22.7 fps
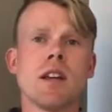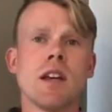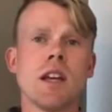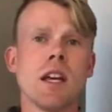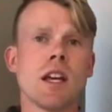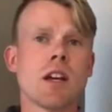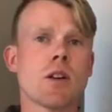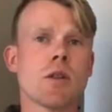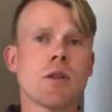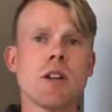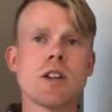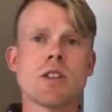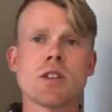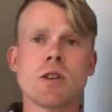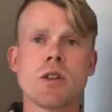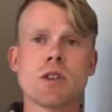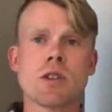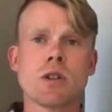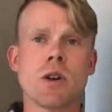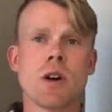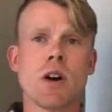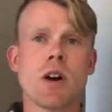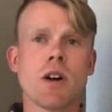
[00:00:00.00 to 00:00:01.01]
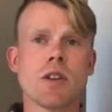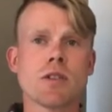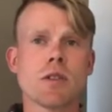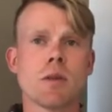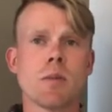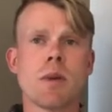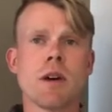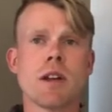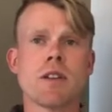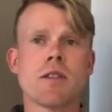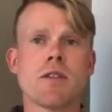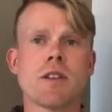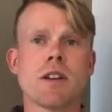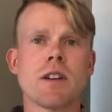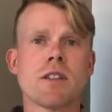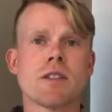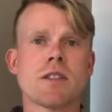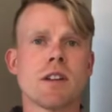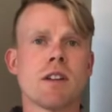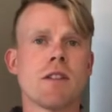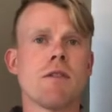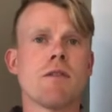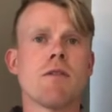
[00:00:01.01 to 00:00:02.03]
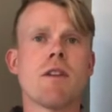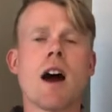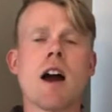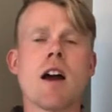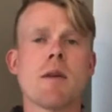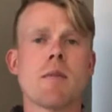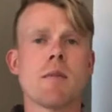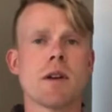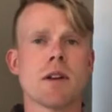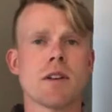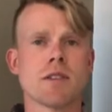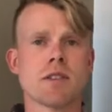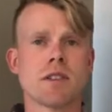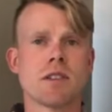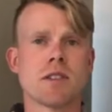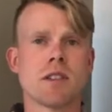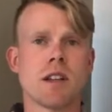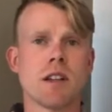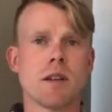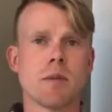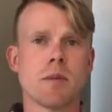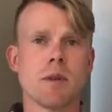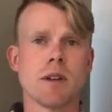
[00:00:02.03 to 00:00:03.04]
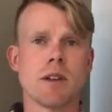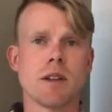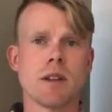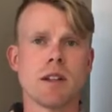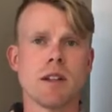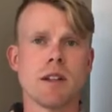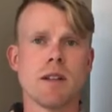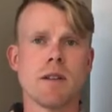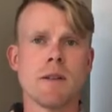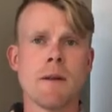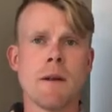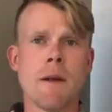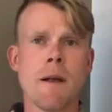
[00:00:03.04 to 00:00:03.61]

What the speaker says: increased socio-cultural benefits, and environmental sustainability,